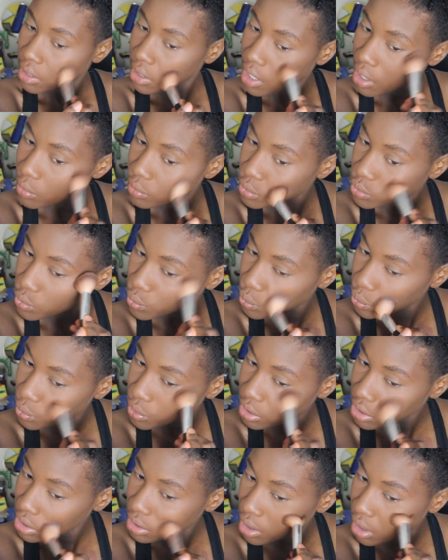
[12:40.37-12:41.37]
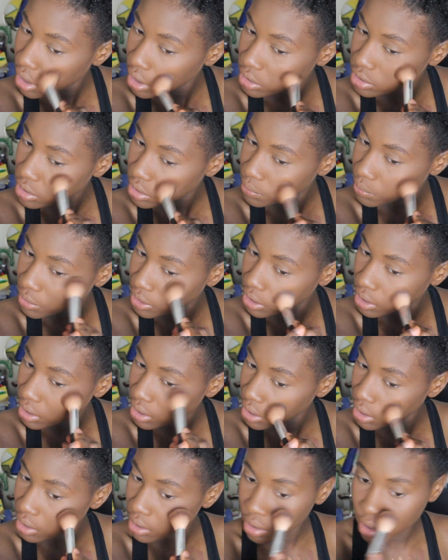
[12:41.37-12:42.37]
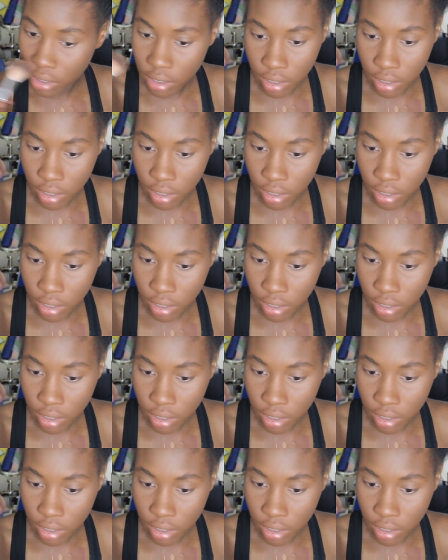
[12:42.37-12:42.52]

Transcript: that was really hard to blend.